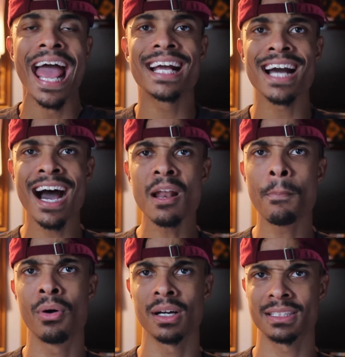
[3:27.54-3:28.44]
it kind
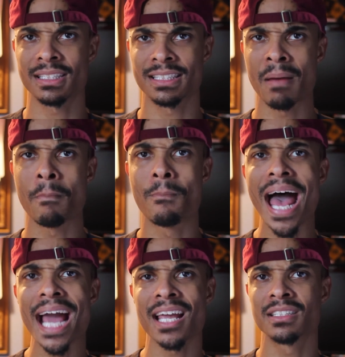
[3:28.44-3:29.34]
of pushes him
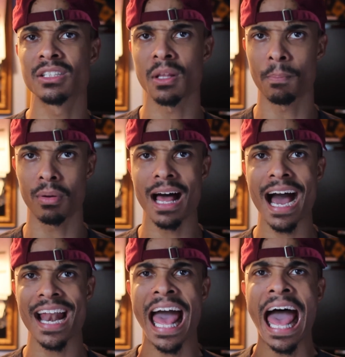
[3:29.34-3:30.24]
back into the
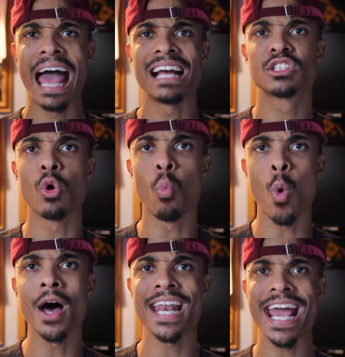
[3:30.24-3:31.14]
plot as the
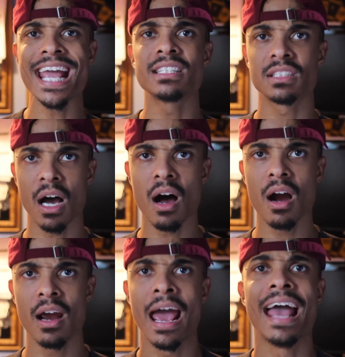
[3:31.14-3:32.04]
one A
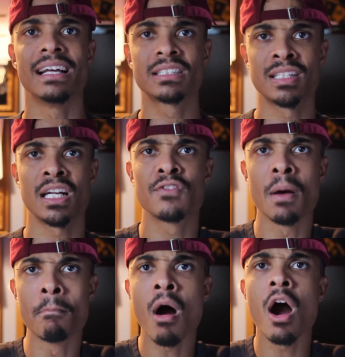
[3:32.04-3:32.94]
star instead of
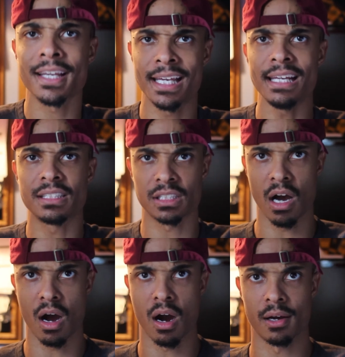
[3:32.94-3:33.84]
the marquee
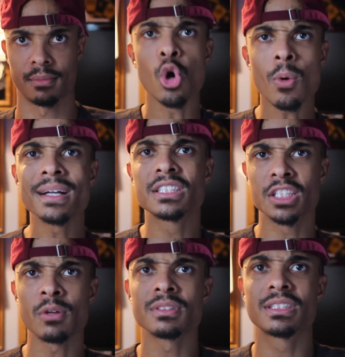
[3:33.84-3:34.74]
star. During
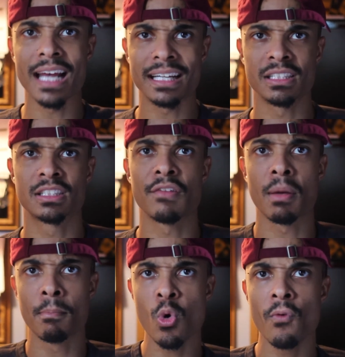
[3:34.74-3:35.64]
certain sections of
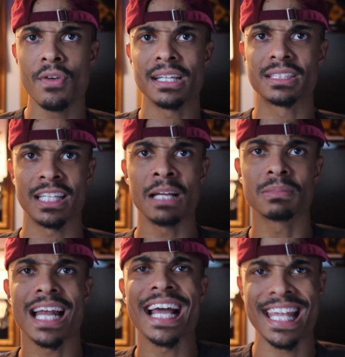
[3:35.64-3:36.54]
the movie, it
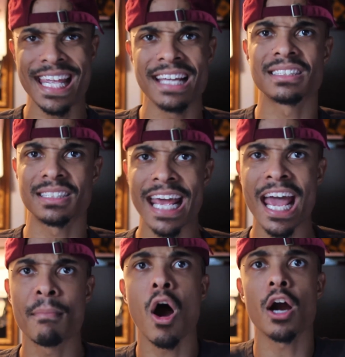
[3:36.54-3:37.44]
seems like he and
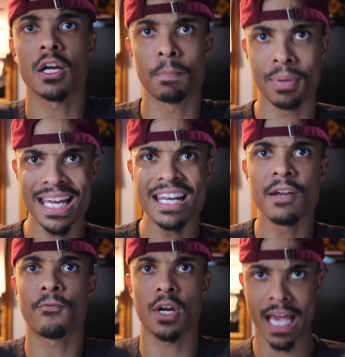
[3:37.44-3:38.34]
Sam are
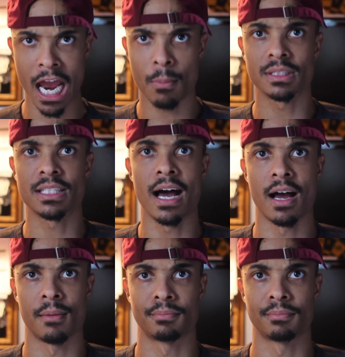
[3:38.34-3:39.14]
competing for camera time.